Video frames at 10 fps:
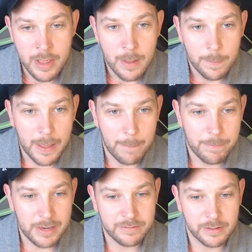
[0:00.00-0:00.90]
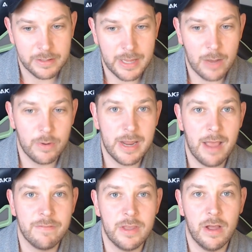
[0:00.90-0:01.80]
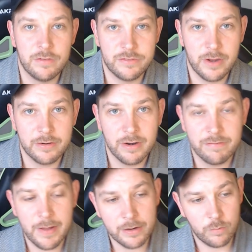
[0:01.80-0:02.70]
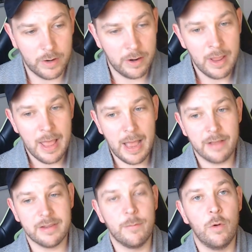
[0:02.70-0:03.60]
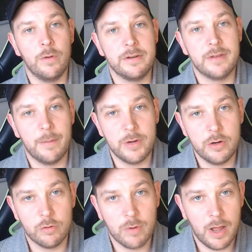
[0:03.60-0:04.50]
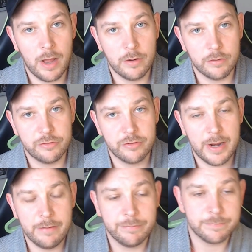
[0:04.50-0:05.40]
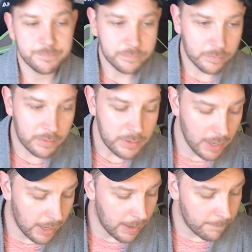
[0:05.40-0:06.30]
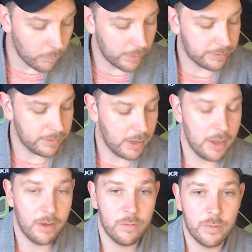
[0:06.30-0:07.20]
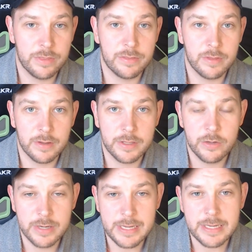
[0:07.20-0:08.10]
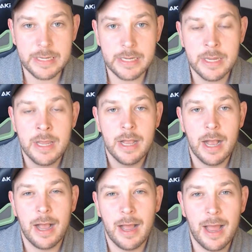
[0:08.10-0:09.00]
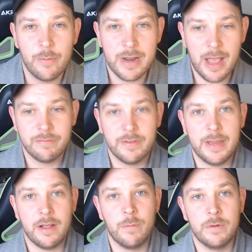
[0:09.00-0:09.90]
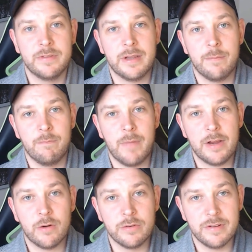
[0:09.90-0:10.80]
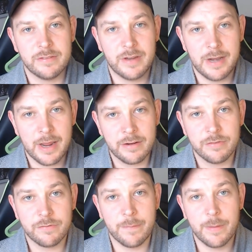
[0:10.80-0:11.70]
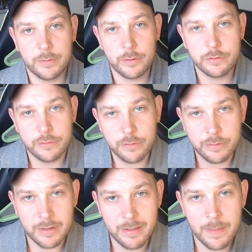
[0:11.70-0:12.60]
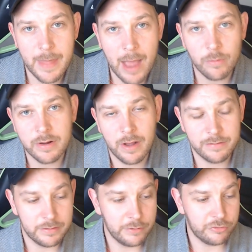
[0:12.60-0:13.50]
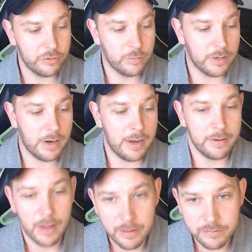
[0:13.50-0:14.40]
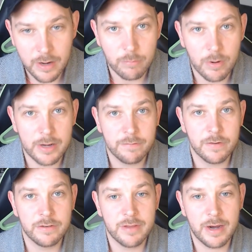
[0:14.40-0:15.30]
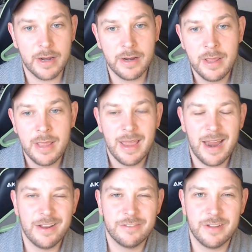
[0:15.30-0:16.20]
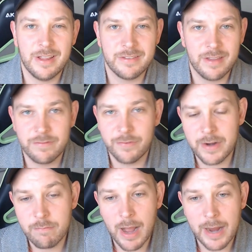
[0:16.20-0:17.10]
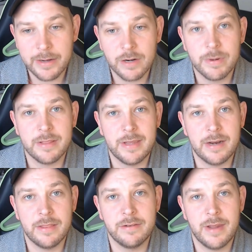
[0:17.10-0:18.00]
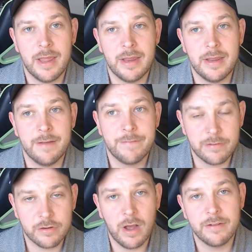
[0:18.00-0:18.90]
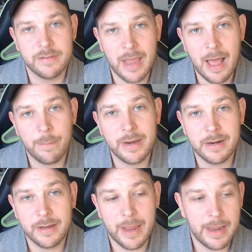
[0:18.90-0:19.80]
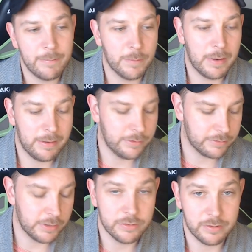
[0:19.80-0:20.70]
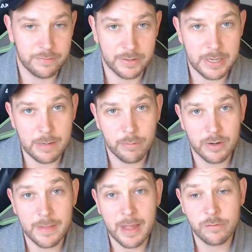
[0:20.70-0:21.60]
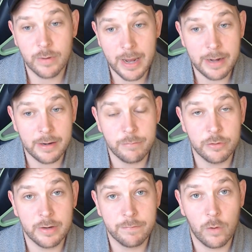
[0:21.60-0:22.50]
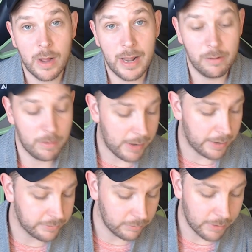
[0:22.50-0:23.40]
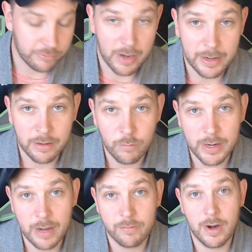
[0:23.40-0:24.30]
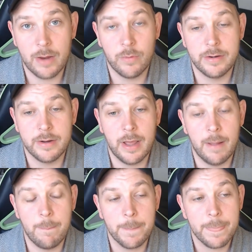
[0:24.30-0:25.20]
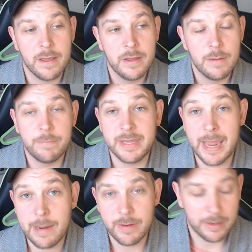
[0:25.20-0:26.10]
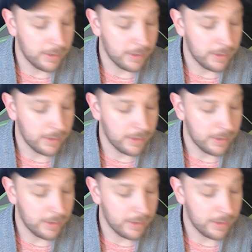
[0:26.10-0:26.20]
that basically I would have the odd stutter effect where as I'm holding W to run or strafe with the Q&E key, I would have like almost like a micro disconnect from the Bluetooth, and then that would cause an issue where I stop running for a second. And it's very minor, but at the end of the day, if that's constantly happening in a game, you're probably just going to use a different keyboard. And that's what I ended up doing for a while. I went back to the Red Dragon whenever I would be gaming.